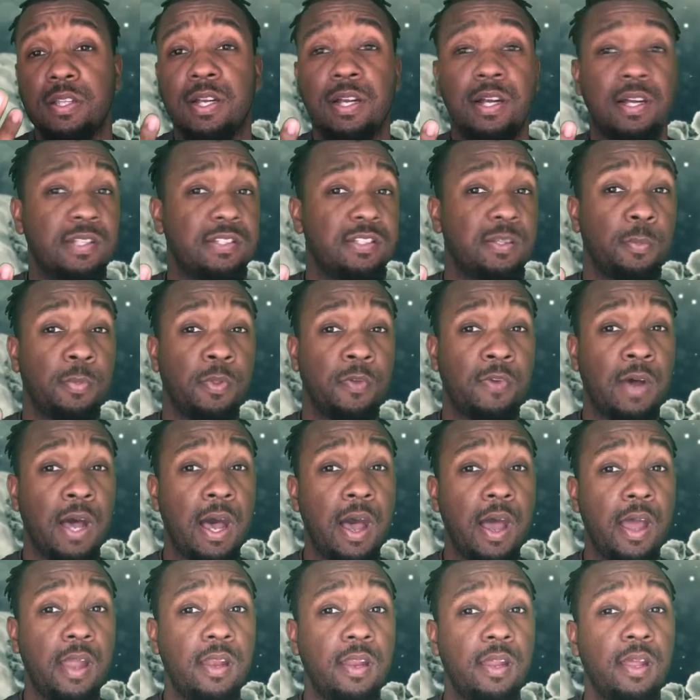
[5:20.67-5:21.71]
the concept of
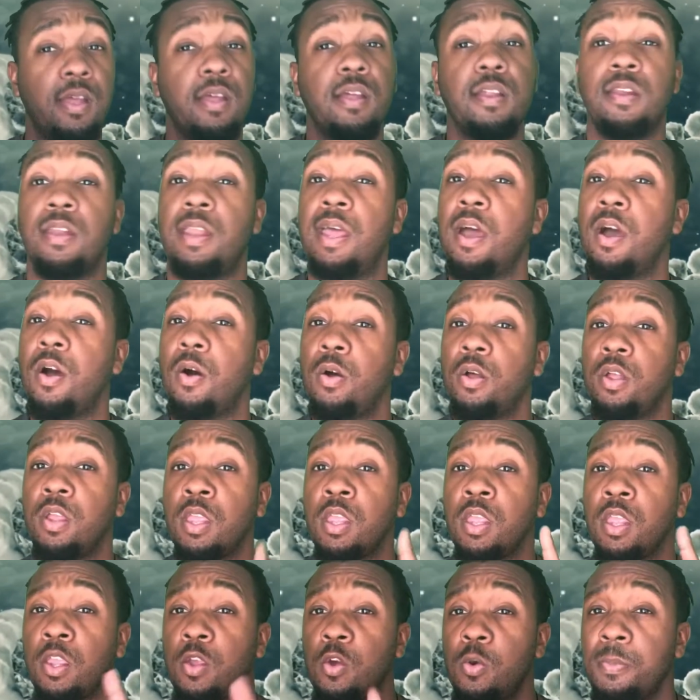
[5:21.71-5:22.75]
hot. Now,
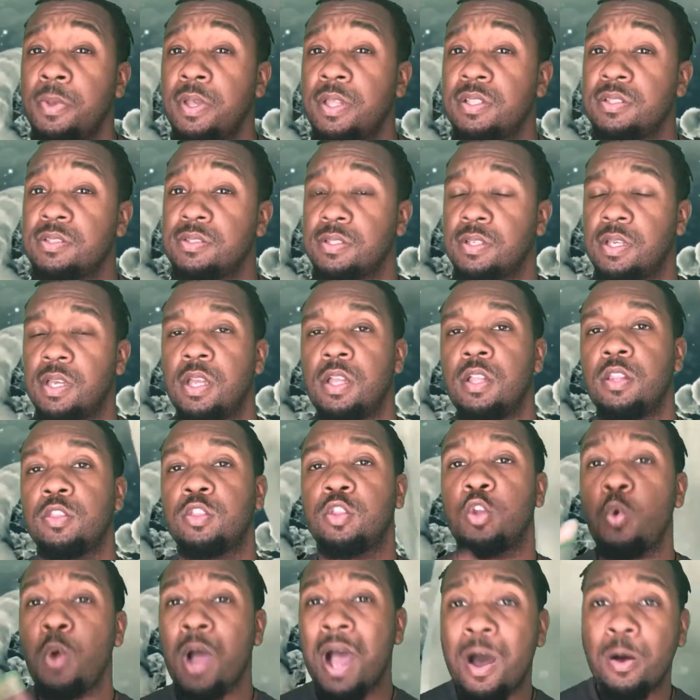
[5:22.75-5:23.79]
humans
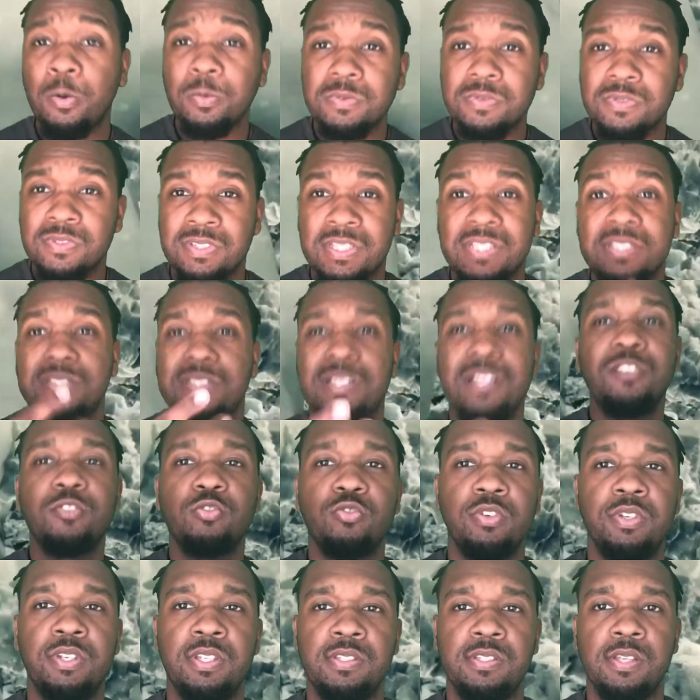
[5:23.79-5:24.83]
throughout the
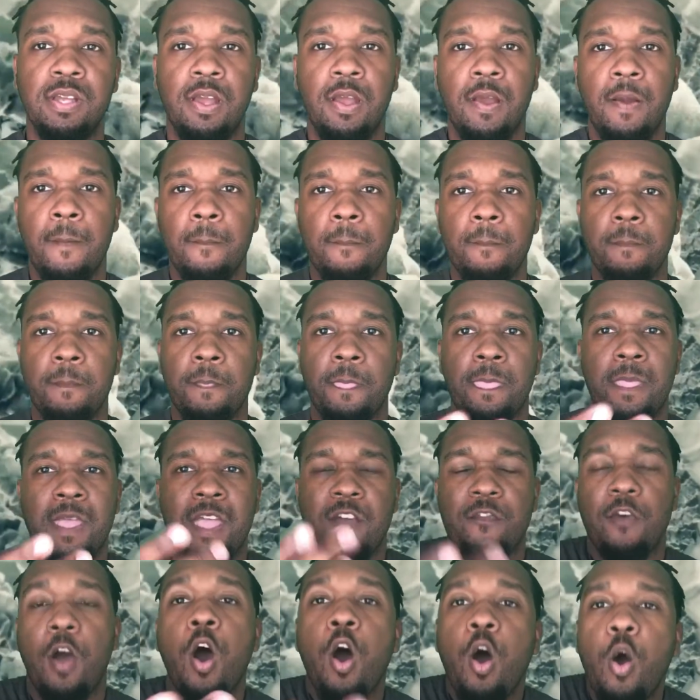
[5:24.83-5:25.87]
centuries
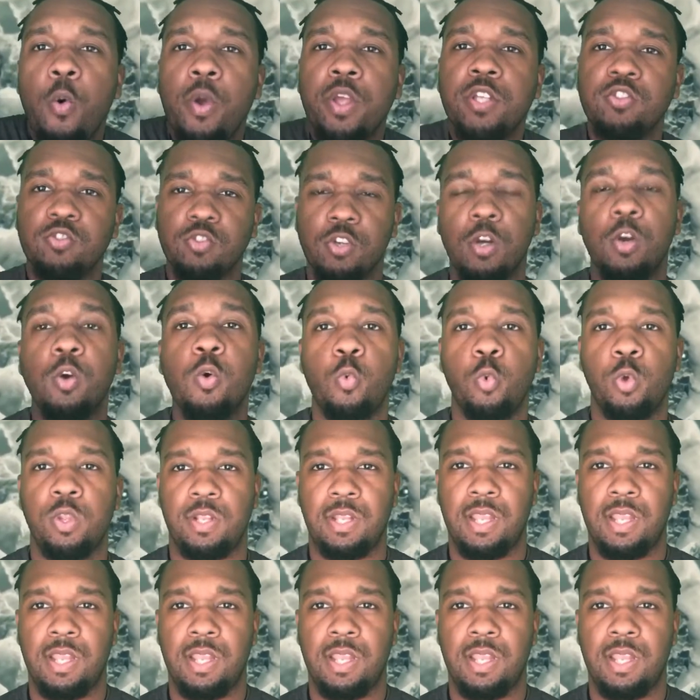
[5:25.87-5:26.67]
have always struggled with